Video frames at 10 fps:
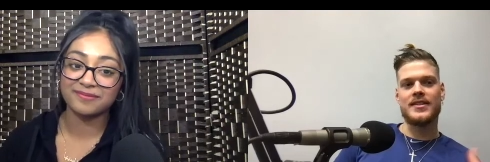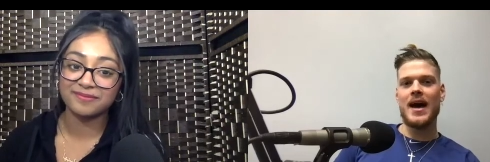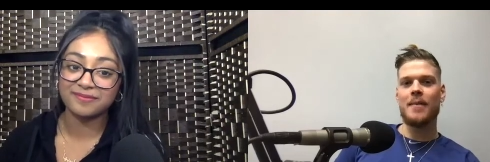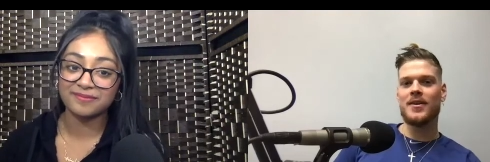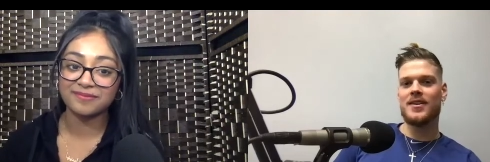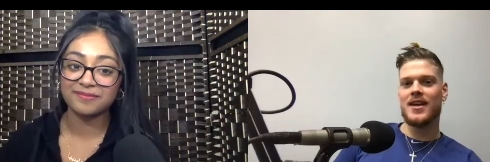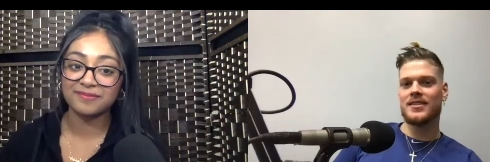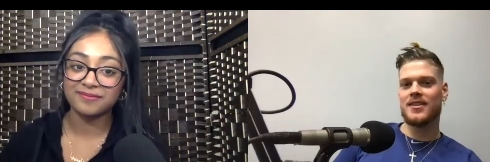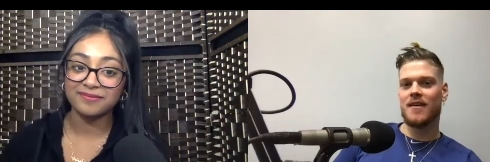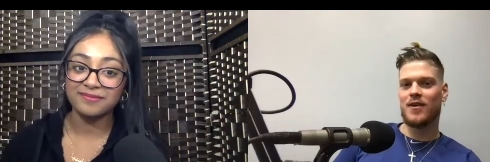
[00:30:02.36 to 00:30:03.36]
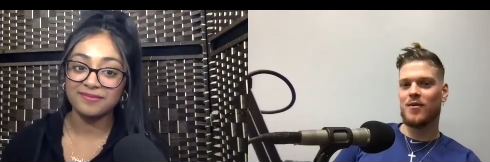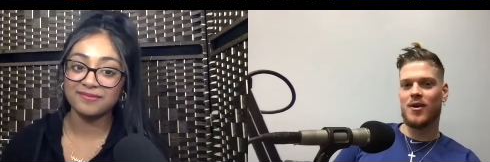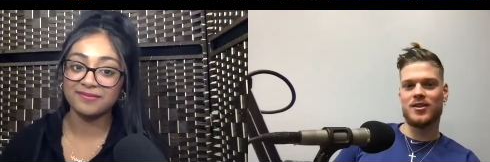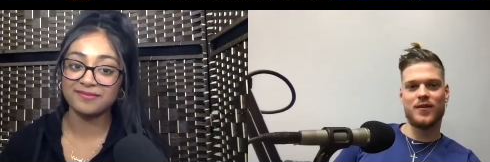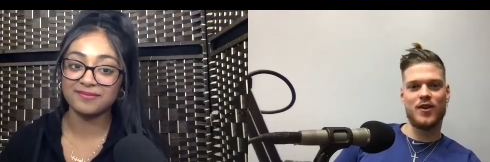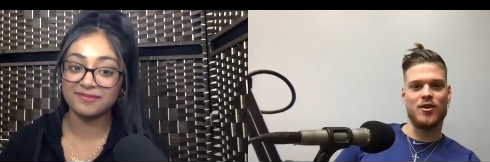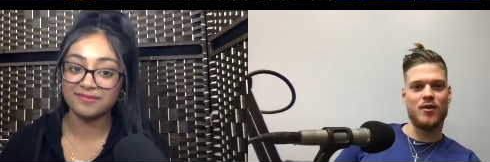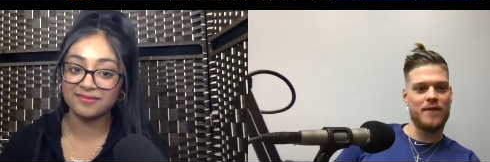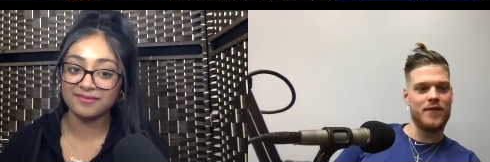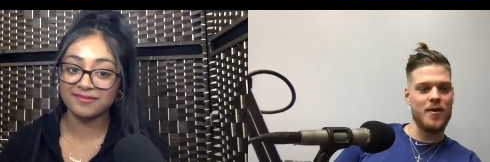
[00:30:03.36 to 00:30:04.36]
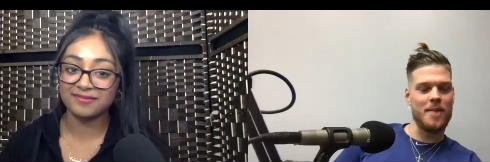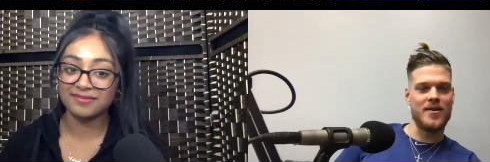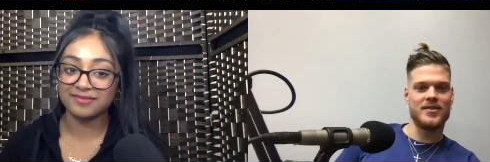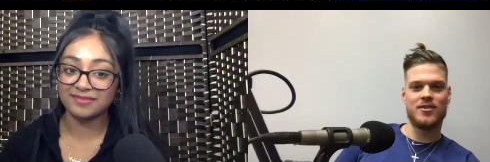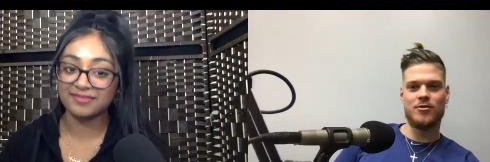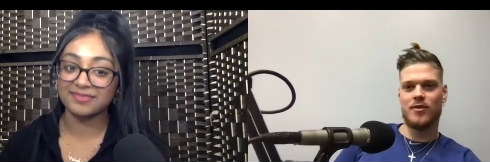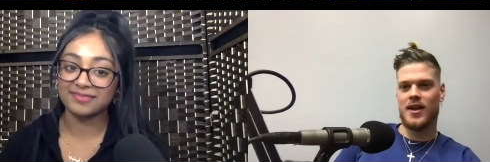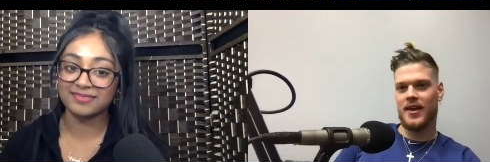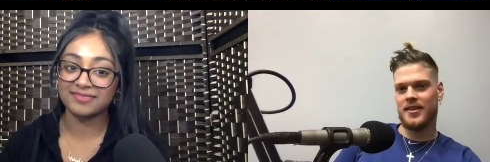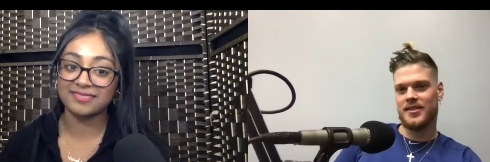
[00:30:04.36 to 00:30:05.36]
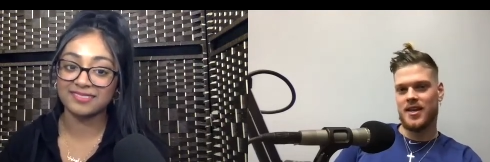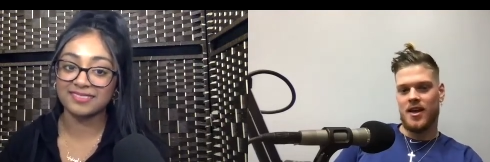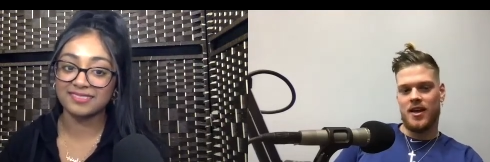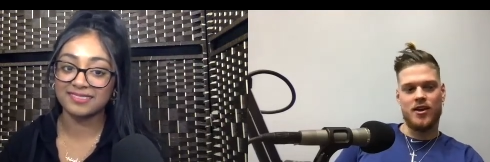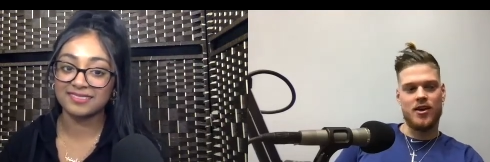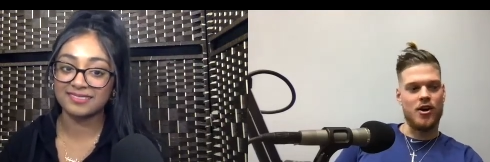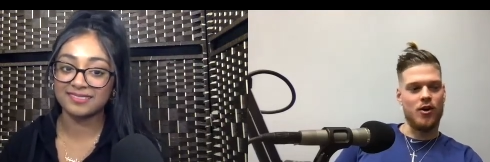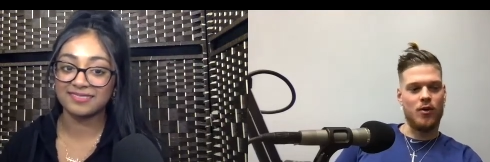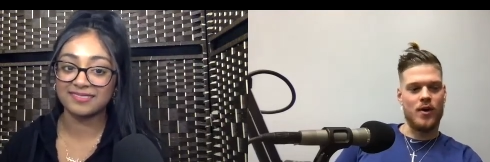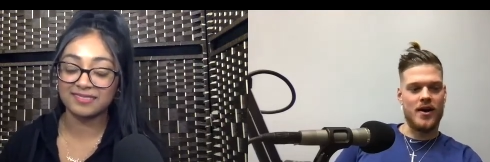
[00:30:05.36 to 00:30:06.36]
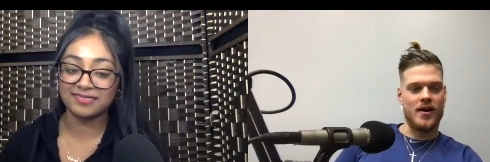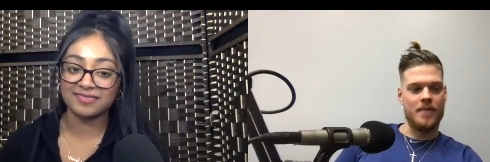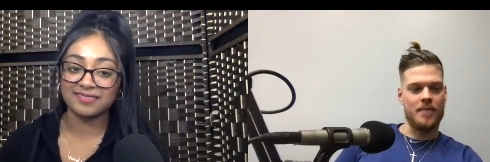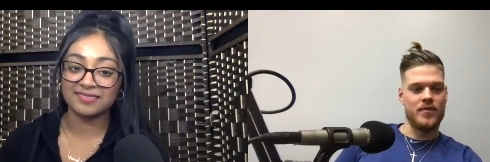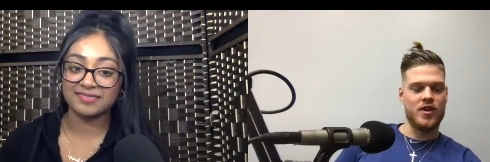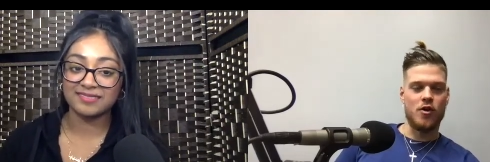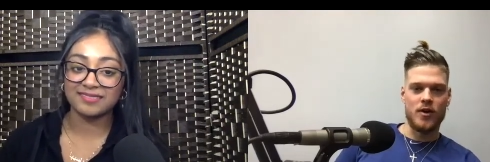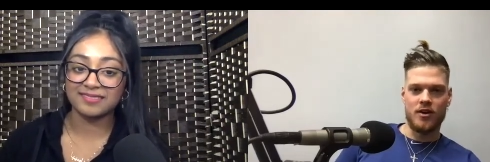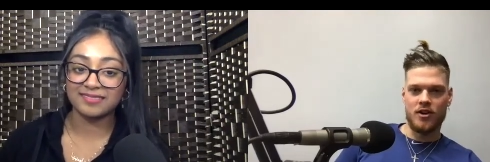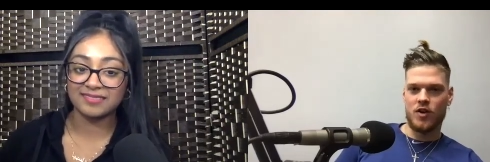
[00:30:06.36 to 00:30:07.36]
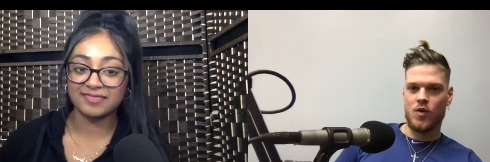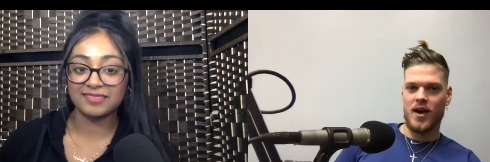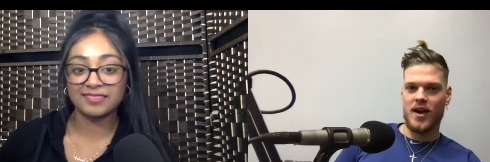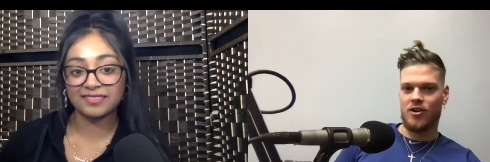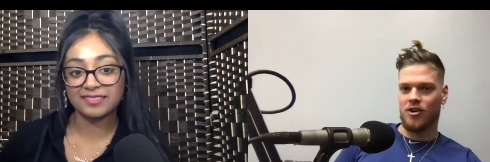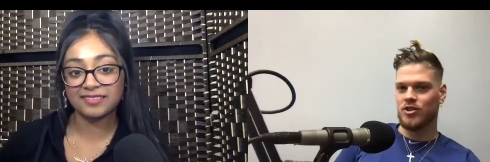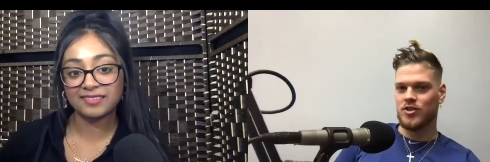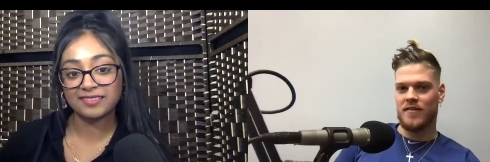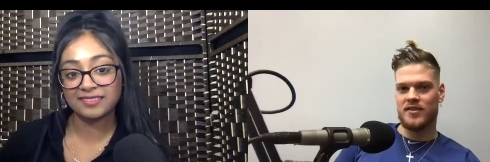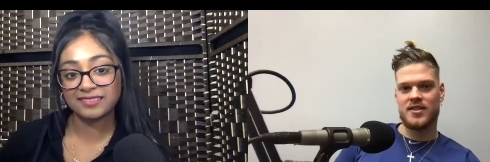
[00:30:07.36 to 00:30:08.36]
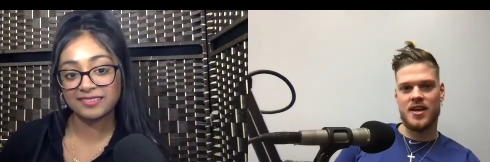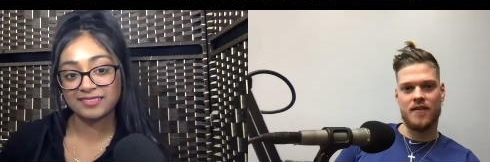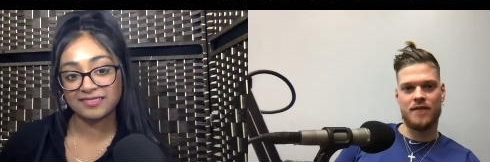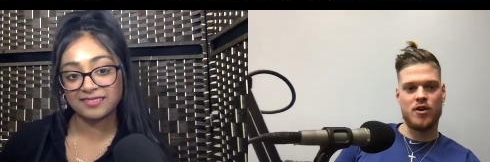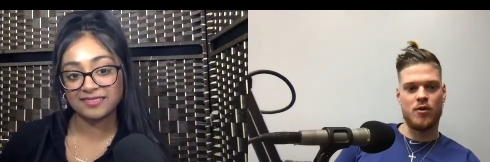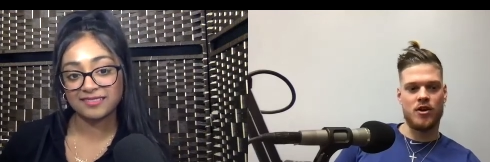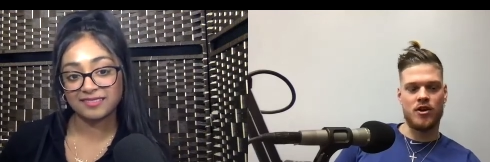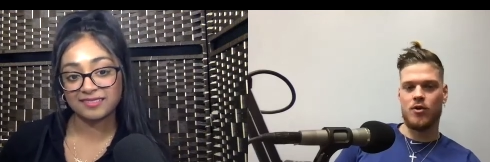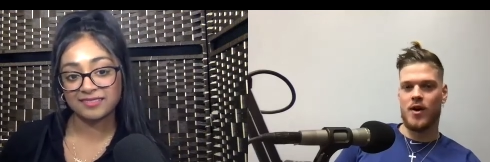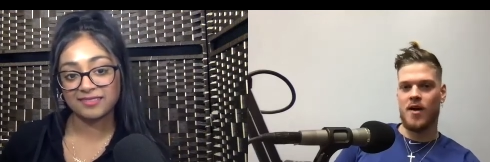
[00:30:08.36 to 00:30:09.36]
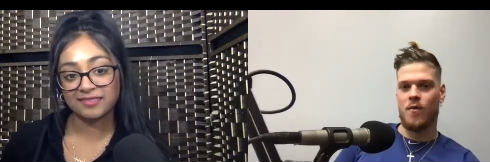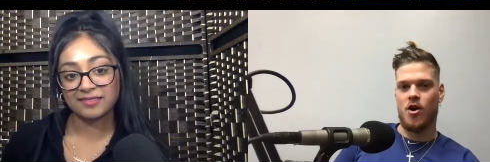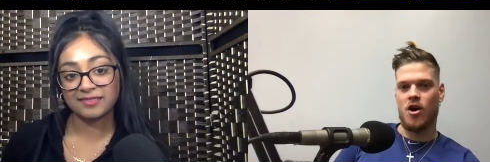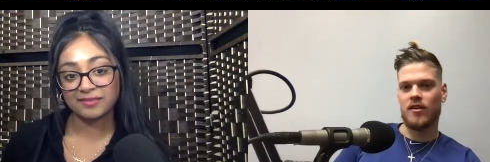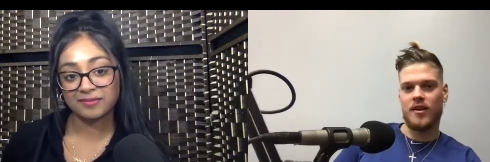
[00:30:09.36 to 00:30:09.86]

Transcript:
Speaker 1: tap into that stuff that works for you if you're a person who likes you know, um, going on a quiet car drive instead of going on a quiet walk.